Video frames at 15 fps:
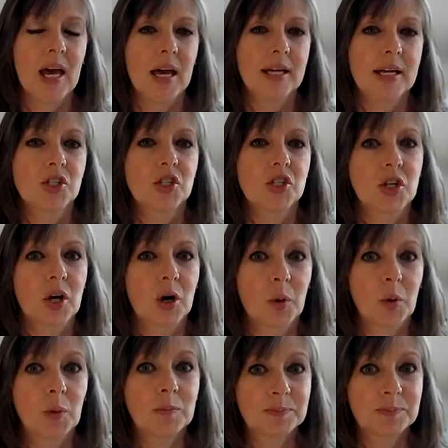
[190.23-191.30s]
And
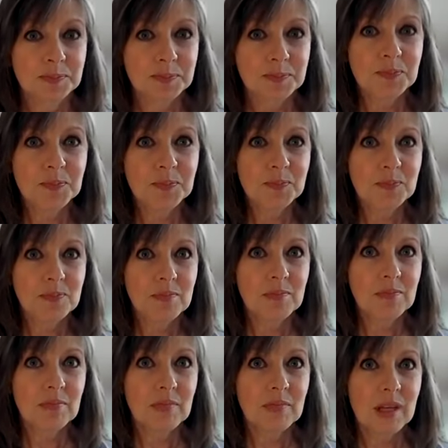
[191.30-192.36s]
so,
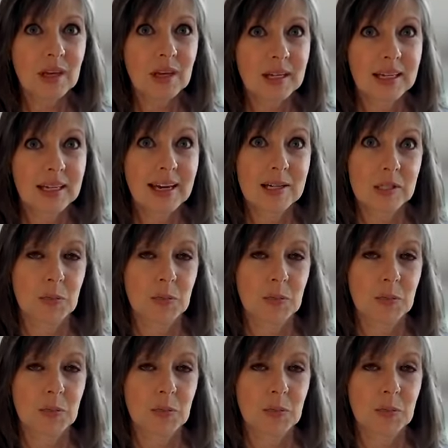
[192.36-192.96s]
yes,